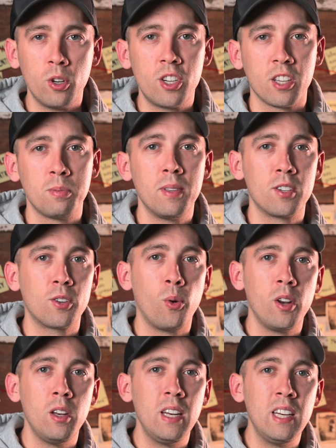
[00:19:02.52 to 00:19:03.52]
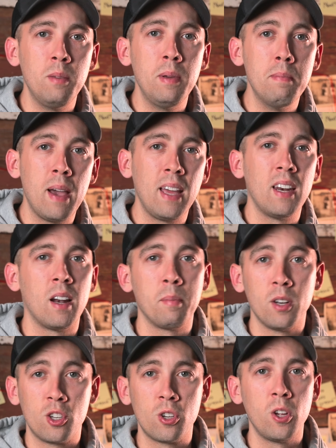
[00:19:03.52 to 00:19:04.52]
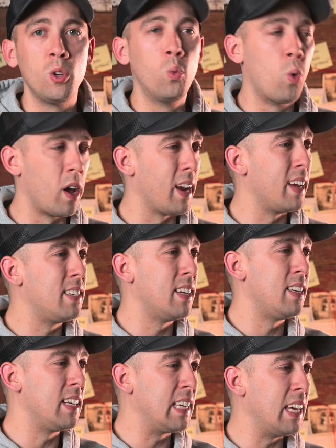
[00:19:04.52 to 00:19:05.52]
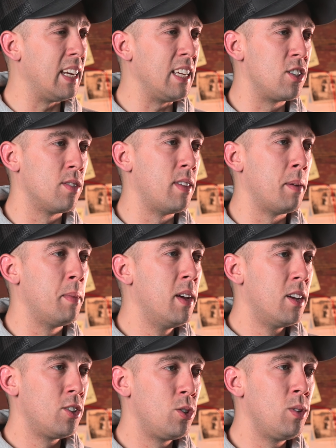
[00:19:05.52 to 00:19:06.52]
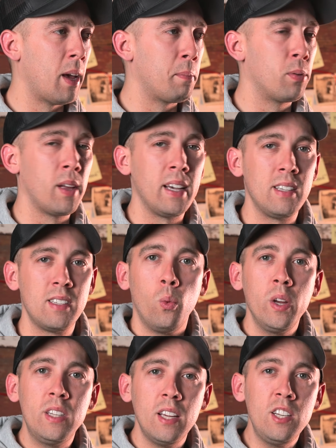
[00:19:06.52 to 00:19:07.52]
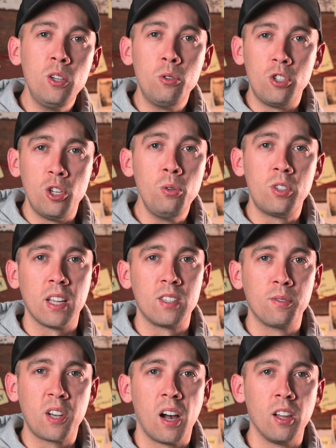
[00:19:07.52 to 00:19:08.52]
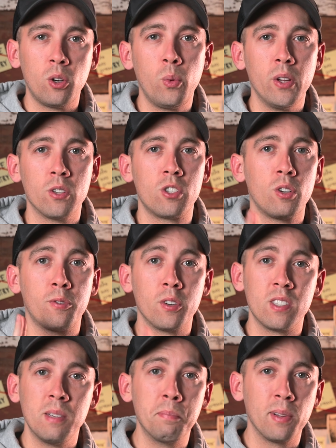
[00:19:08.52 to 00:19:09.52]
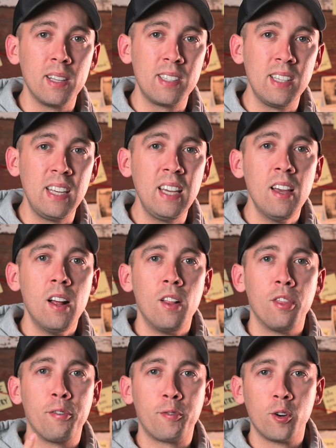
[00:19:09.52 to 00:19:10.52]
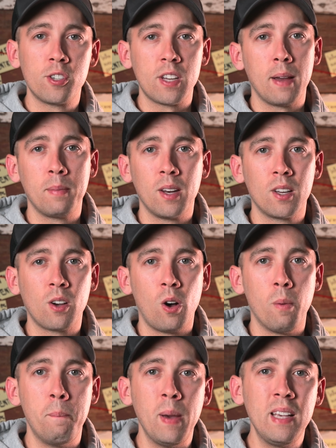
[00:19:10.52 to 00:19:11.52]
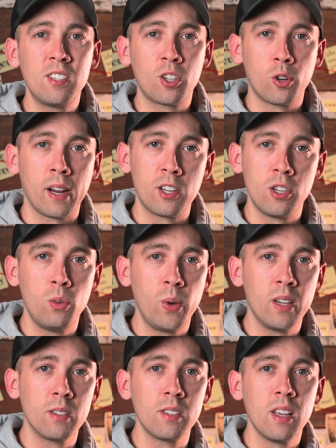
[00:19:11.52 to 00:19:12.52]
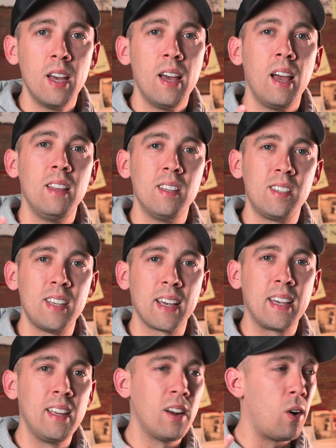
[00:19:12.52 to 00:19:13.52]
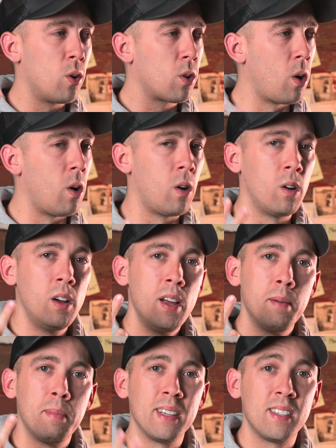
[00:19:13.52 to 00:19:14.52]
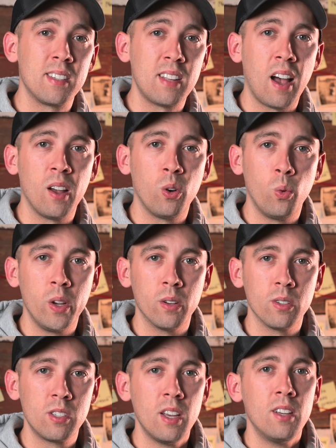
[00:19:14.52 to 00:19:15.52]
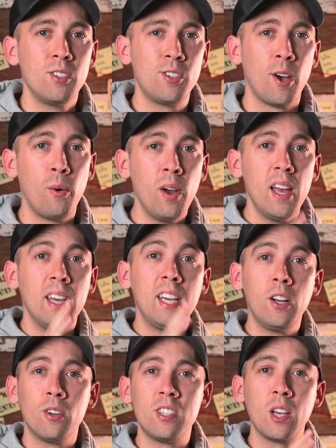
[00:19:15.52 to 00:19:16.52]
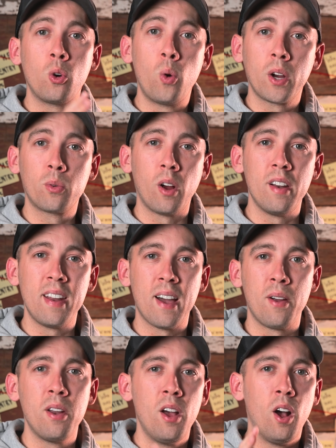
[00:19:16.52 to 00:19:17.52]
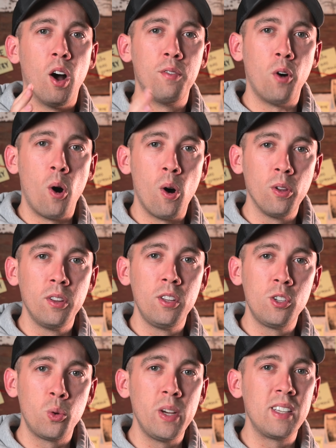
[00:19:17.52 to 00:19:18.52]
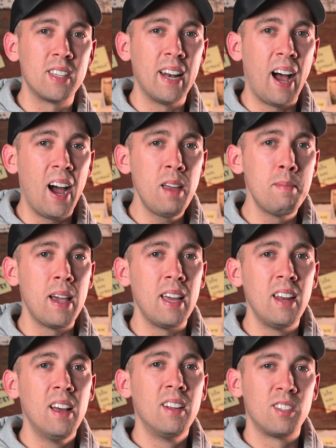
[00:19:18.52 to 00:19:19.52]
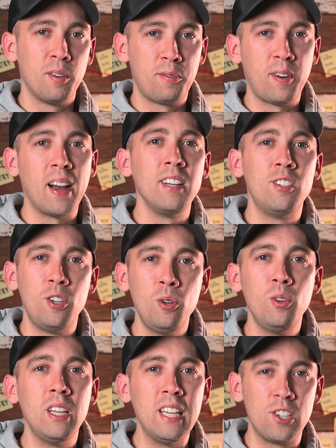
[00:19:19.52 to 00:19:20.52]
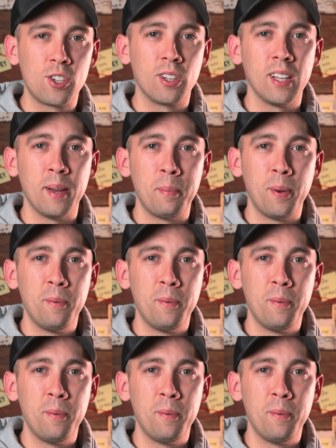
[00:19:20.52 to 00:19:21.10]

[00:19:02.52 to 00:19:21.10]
adjustments are going to need to be made, and I'm going to show you what I did to get each of them to that place. this, we did use 2 sets of color wheels. So for simplicity, the first I'm gonna call base correction wheels, and the second I'll call my style wheels. So here's a quick rundown of all of the tweaks that I made to fine tune each clip.